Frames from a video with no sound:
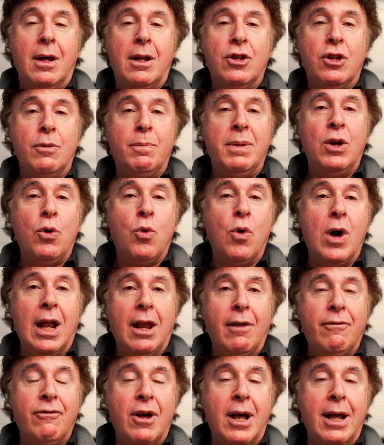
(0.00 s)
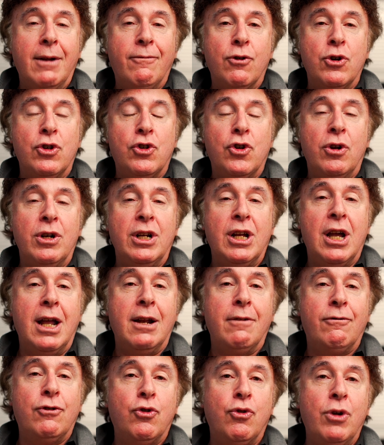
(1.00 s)
to be qualified for a certain
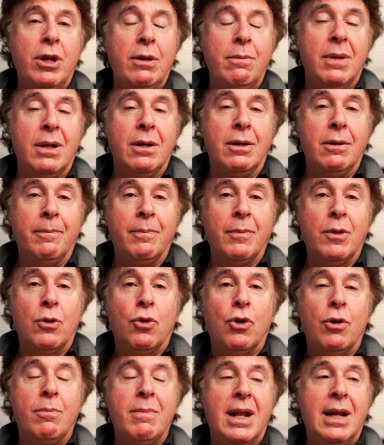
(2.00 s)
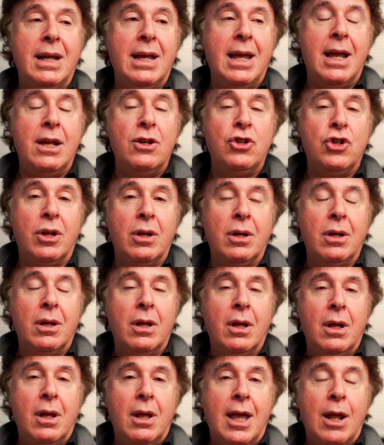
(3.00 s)
kind of treatment or medication.
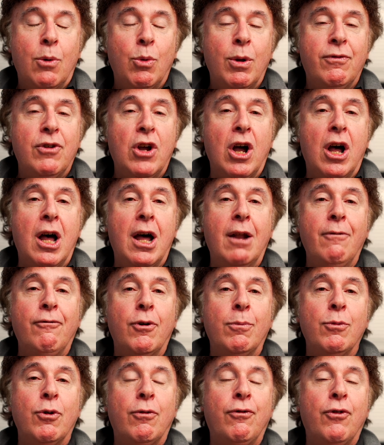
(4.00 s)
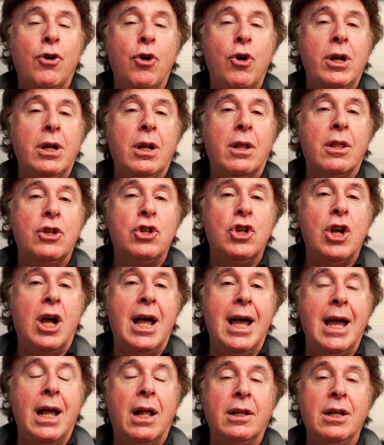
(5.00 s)
And we've gone from referring to the
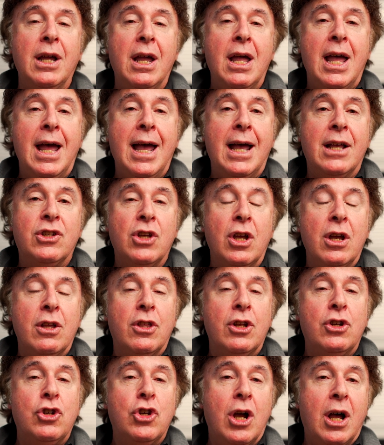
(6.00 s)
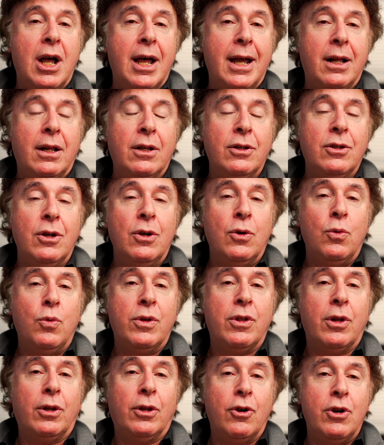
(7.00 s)
child as the child
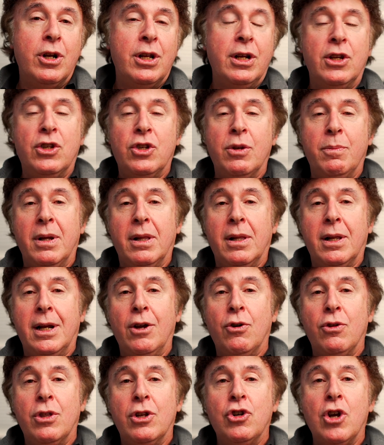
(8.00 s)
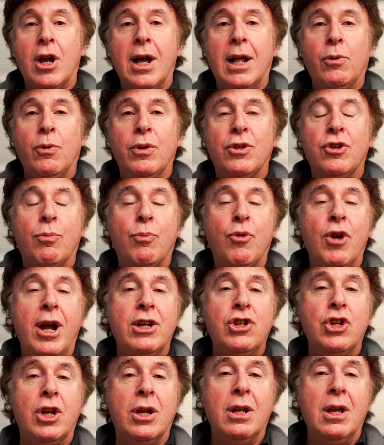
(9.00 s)
with a learning disability or the child with
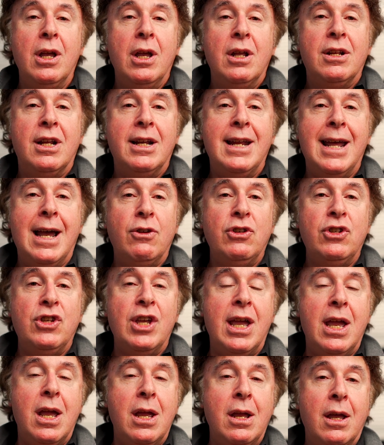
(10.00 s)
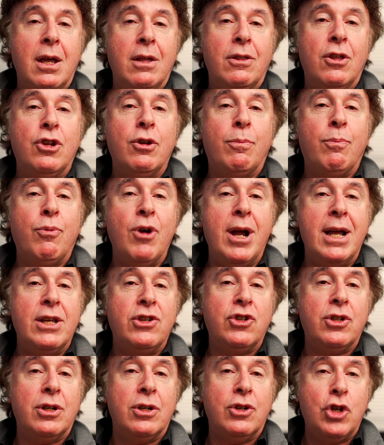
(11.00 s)
depression to now saying the
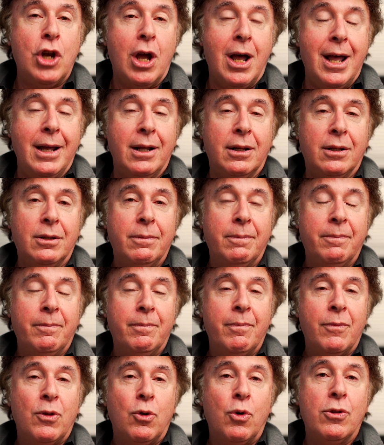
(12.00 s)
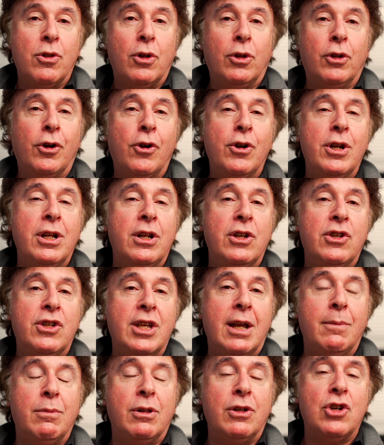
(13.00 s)
depressed child or the learning
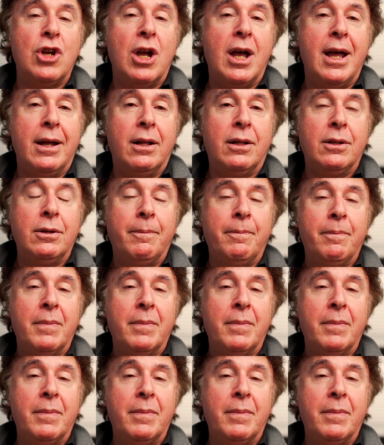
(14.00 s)
disabled child.